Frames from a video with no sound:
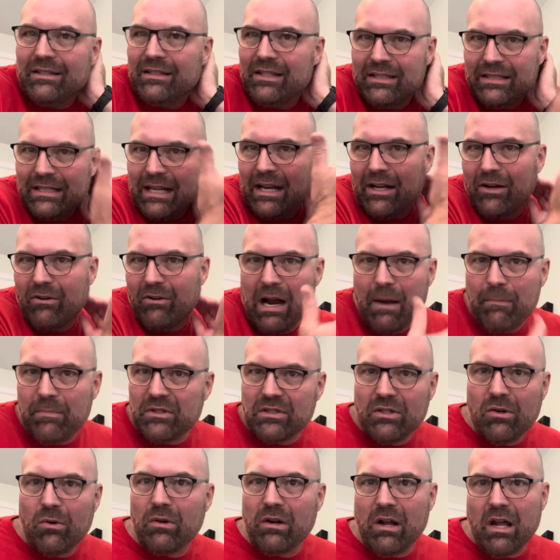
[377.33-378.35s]
This kind of crap is
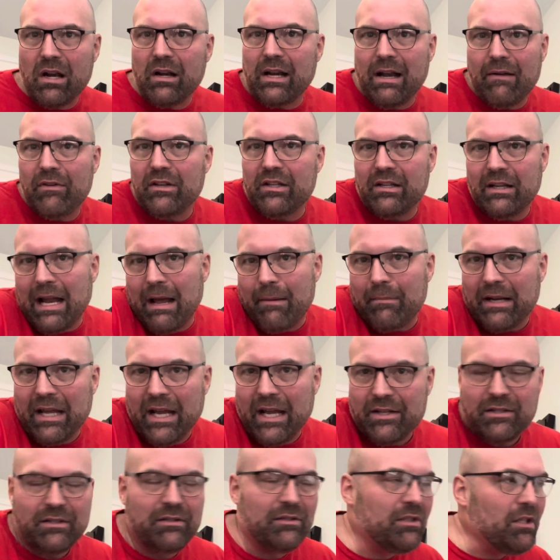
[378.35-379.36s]
going on in every denomination.